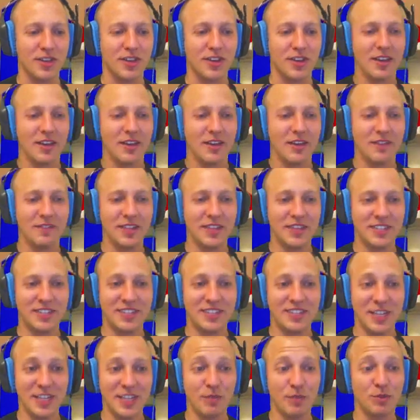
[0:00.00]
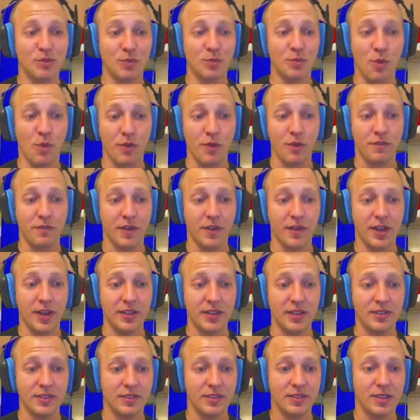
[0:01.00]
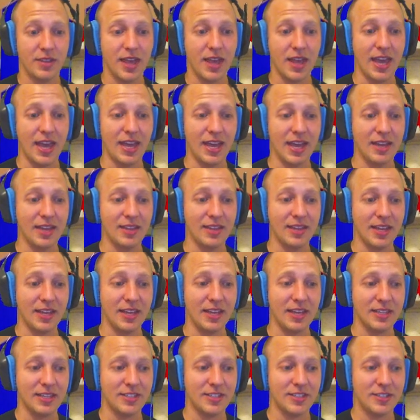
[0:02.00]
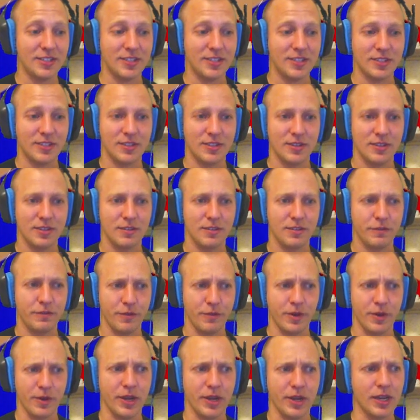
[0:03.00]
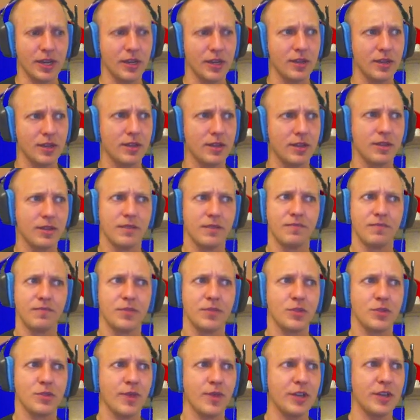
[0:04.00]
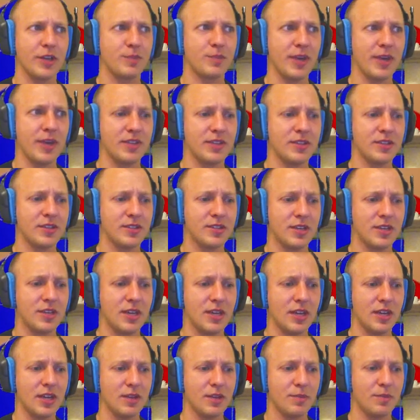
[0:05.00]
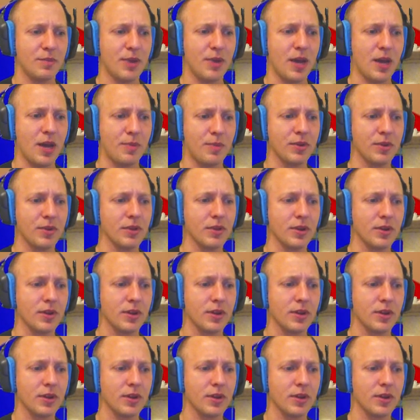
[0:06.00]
This seems more fun, and it's free. So I expect this to get popular.